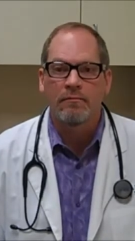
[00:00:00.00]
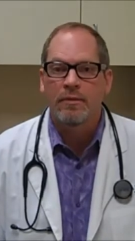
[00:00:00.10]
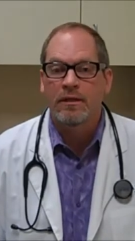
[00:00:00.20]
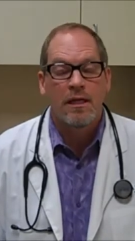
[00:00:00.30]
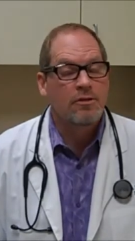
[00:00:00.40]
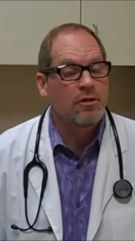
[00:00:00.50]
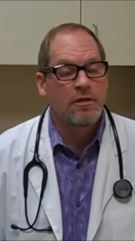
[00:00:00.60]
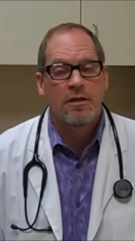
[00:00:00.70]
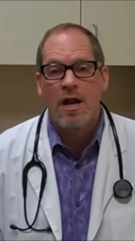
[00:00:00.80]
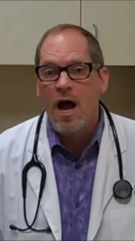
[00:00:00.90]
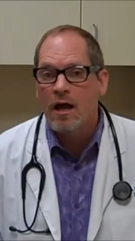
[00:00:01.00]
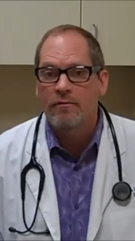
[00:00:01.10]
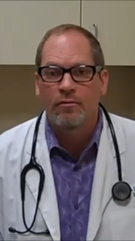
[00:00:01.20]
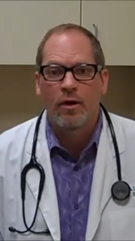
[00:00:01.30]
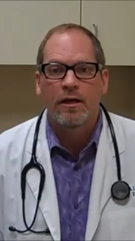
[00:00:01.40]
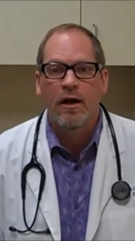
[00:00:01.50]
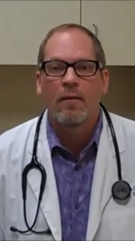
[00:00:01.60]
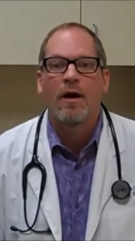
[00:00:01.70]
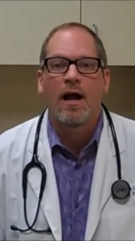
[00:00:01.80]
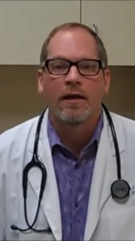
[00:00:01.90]
but they should not avoid
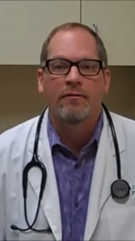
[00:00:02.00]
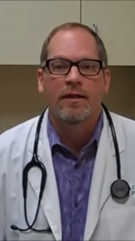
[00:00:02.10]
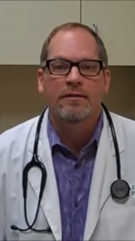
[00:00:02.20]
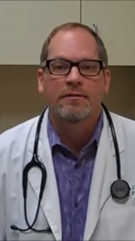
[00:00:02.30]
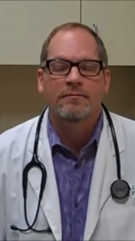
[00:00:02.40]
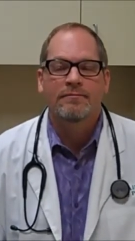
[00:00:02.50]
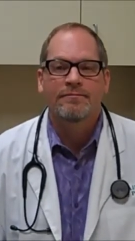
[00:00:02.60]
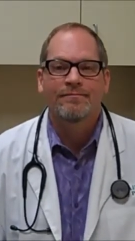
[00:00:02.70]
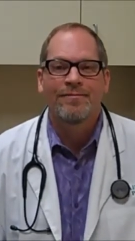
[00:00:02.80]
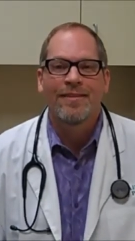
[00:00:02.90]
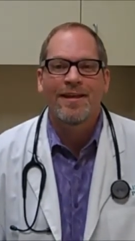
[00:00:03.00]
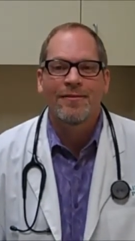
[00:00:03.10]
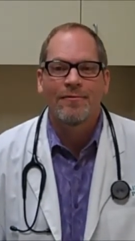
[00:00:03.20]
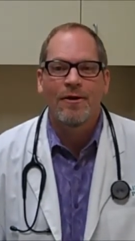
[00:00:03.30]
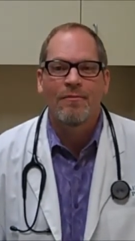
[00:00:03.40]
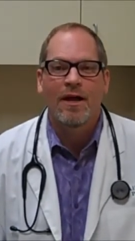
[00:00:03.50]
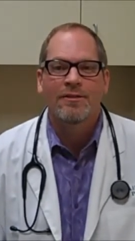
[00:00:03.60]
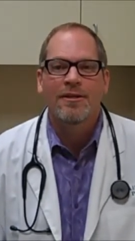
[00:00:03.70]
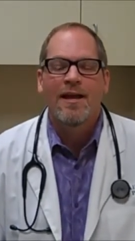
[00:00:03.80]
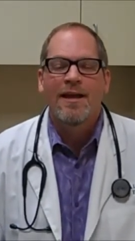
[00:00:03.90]
carbohydrates. Thank you very
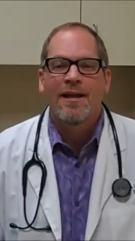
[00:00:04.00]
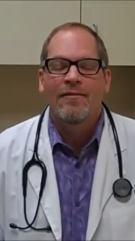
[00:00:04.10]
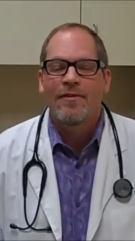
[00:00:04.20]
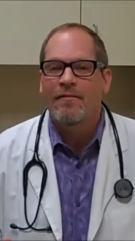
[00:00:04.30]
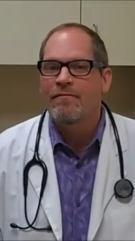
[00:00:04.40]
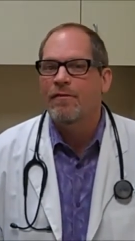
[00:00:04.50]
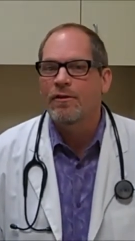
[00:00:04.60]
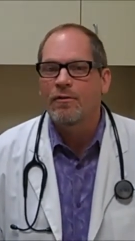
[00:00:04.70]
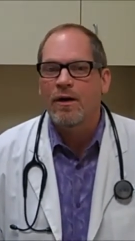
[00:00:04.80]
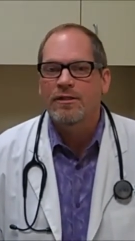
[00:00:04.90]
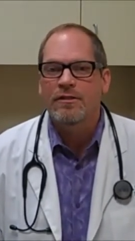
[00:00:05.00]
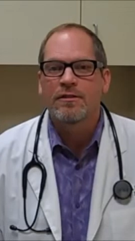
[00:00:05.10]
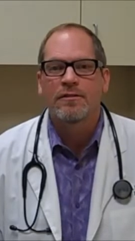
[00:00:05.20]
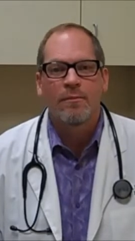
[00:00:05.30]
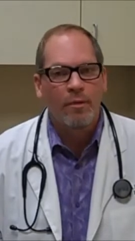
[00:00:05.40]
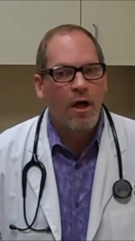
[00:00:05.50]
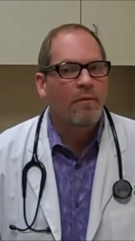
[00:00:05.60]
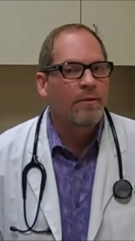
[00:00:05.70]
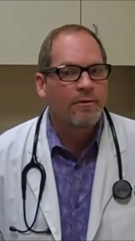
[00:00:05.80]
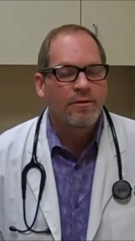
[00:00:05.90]
much. If you have further questions, there's a
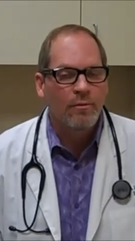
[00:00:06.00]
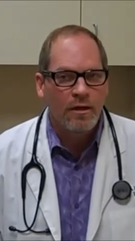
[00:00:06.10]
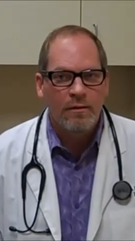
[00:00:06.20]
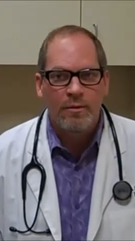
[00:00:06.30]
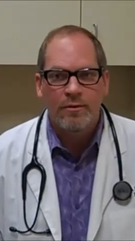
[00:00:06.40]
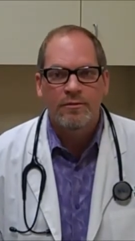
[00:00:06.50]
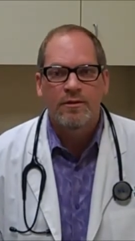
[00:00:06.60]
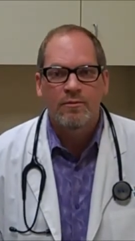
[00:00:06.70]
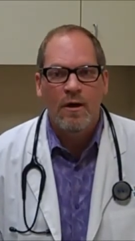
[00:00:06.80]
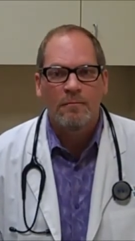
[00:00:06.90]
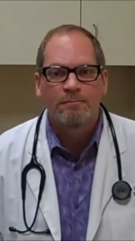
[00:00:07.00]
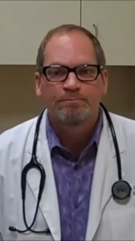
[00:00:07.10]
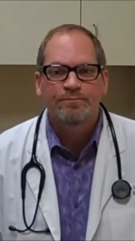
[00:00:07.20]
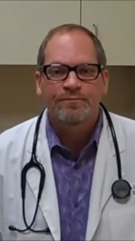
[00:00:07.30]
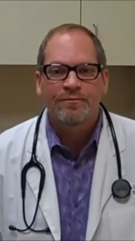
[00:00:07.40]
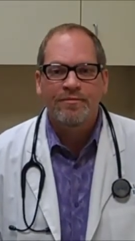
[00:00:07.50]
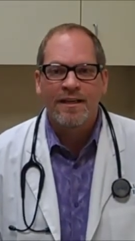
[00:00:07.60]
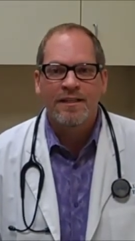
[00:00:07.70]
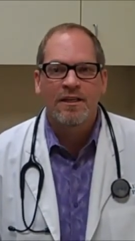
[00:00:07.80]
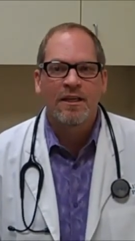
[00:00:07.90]
blog post that we're going to post as well.
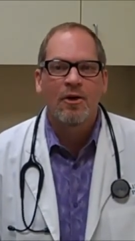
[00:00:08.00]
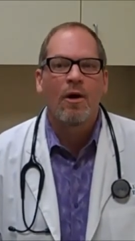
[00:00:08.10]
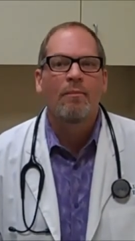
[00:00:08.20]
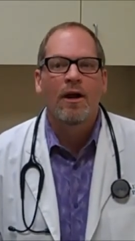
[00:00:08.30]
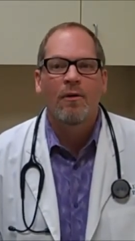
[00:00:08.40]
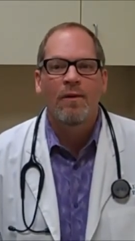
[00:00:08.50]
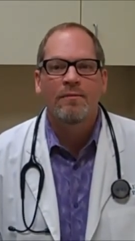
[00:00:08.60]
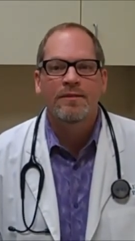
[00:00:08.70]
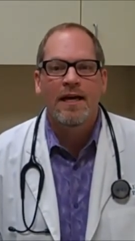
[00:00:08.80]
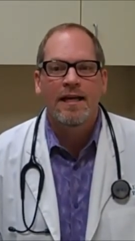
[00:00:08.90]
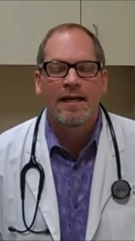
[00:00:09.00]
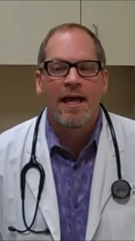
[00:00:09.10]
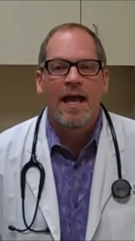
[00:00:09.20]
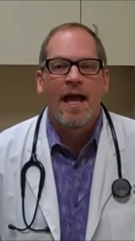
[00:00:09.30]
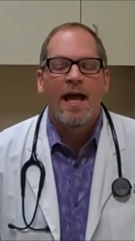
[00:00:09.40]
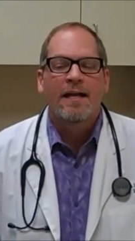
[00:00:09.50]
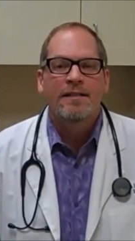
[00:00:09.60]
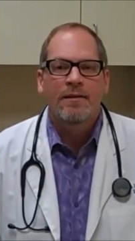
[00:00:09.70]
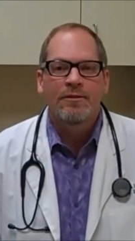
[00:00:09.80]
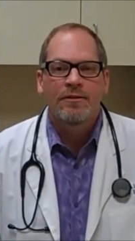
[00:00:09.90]
It's going to go up on our website at
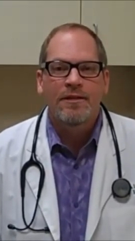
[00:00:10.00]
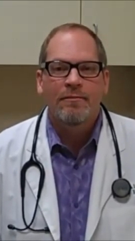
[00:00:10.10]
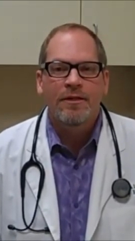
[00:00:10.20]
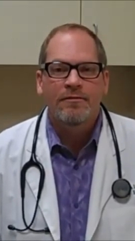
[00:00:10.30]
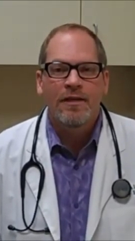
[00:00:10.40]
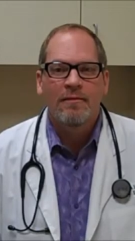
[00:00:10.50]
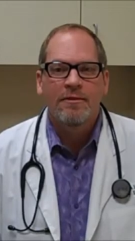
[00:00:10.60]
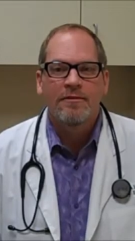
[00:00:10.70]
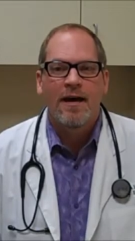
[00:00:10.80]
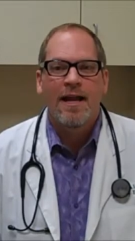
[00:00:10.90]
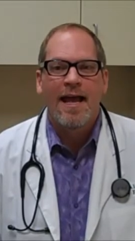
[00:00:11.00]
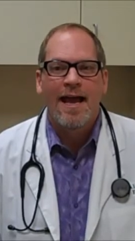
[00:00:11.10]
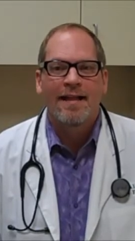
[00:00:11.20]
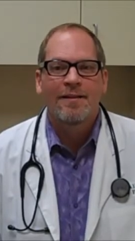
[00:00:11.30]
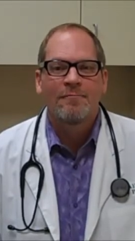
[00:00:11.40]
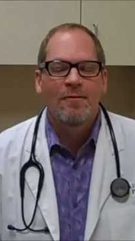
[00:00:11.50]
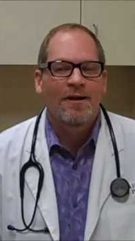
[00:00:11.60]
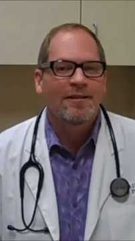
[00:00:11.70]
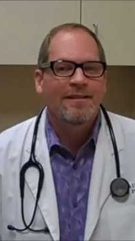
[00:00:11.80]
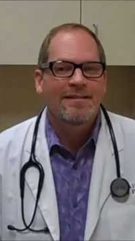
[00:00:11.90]

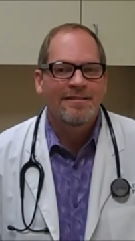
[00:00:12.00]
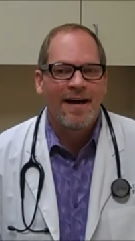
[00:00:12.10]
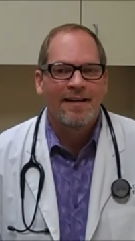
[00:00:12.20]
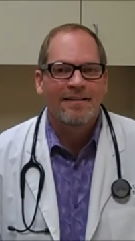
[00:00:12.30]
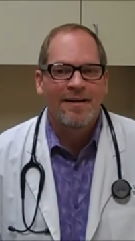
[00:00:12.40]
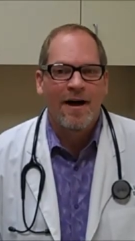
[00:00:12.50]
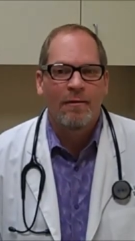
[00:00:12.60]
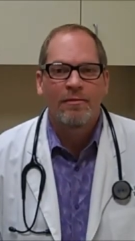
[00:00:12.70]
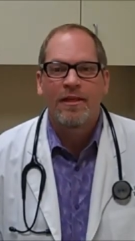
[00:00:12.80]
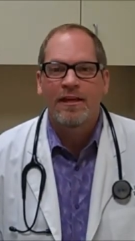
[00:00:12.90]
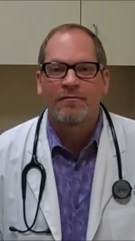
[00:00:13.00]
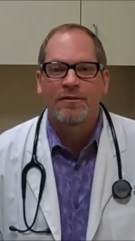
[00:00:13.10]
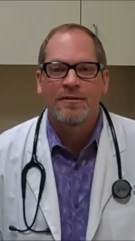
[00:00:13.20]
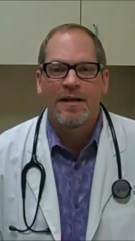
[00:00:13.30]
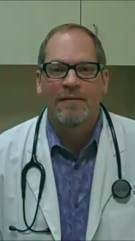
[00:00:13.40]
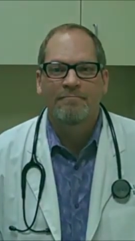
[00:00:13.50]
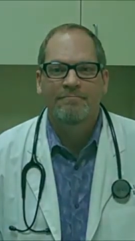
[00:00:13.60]
www.allenwellness.com. Thank you for your time.